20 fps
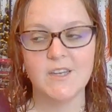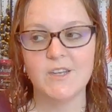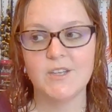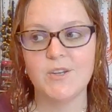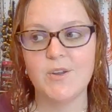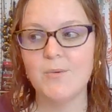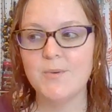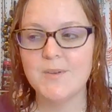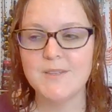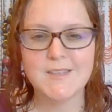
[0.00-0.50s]

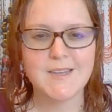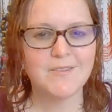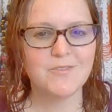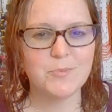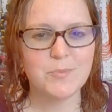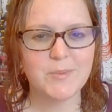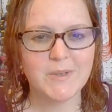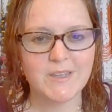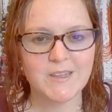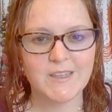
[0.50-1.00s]
No one's
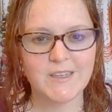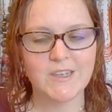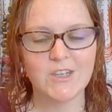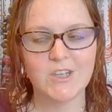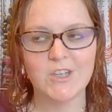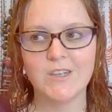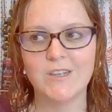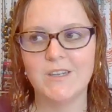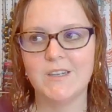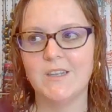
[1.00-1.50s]
ever been
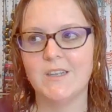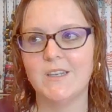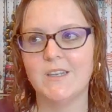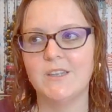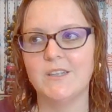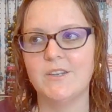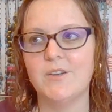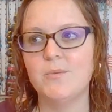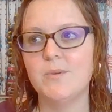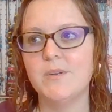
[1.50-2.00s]
there.
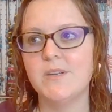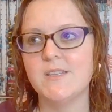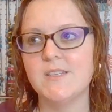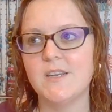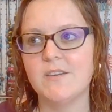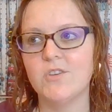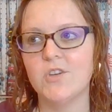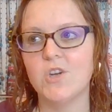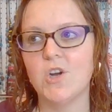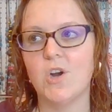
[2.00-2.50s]
No one has
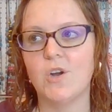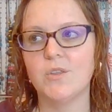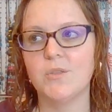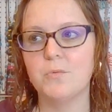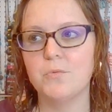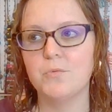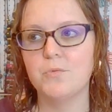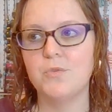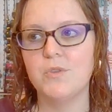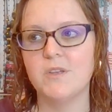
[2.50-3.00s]
ever gone
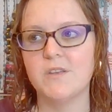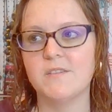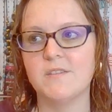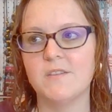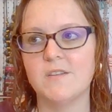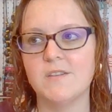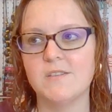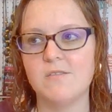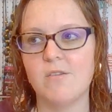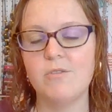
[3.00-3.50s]
through this.
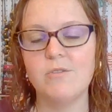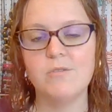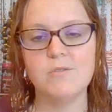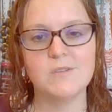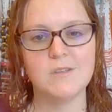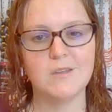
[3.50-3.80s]
And it's all those